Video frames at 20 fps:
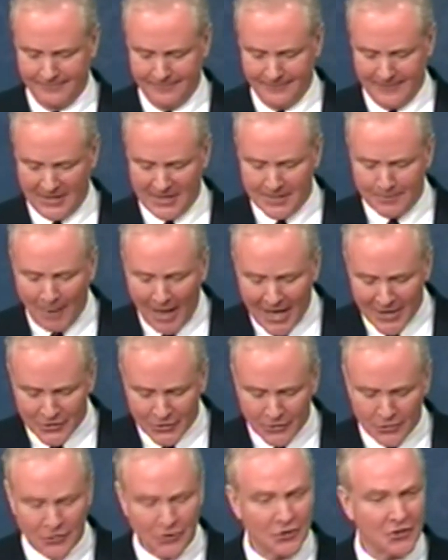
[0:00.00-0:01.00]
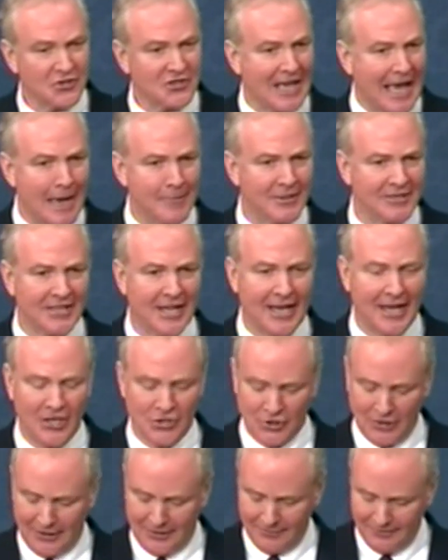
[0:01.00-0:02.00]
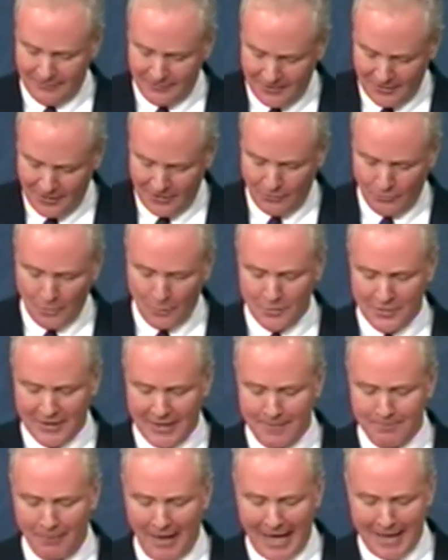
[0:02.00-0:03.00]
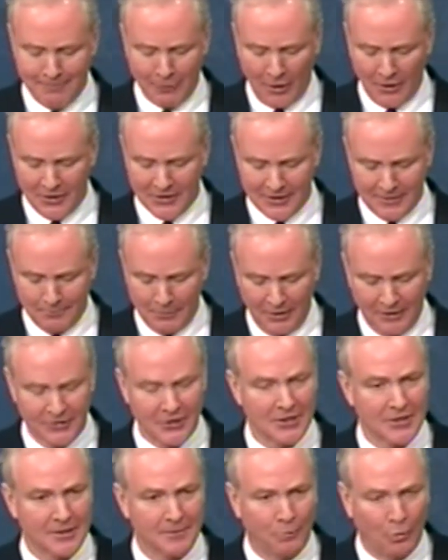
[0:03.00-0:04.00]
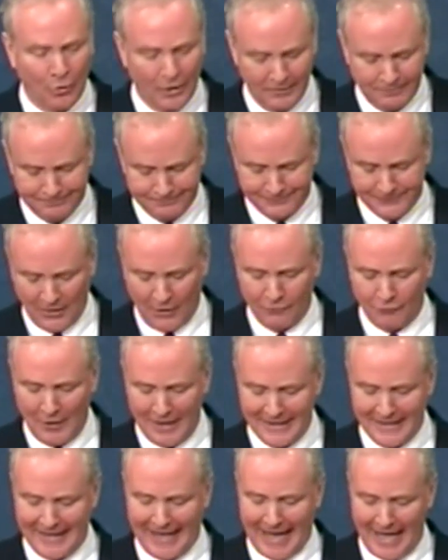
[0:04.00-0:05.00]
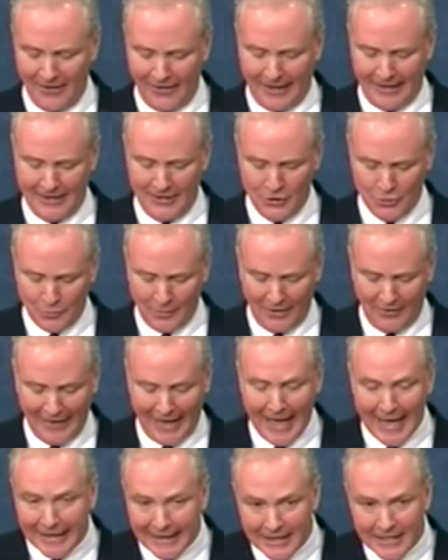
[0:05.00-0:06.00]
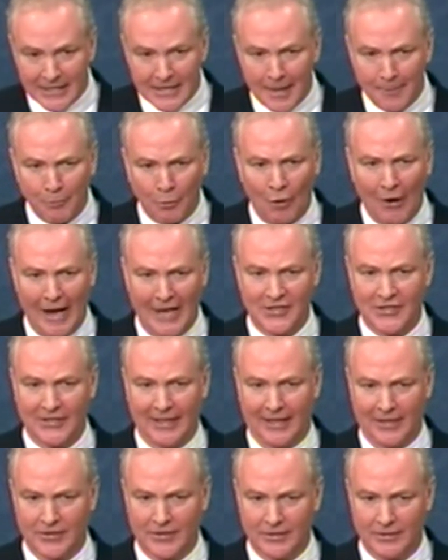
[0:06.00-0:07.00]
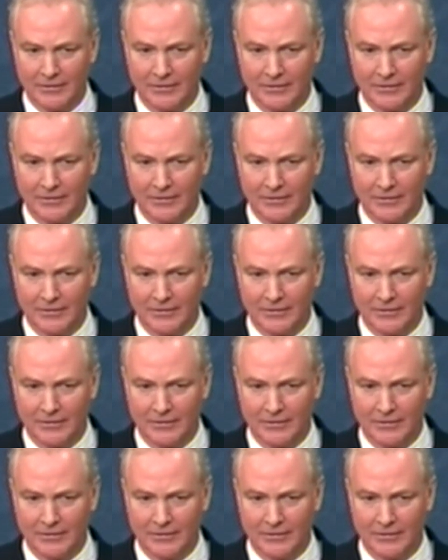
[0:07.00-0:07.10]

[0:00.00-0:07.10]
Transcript: the sponsors are sabotaging what was a bipartisan bill to support our friend and ally Israel, and in the process,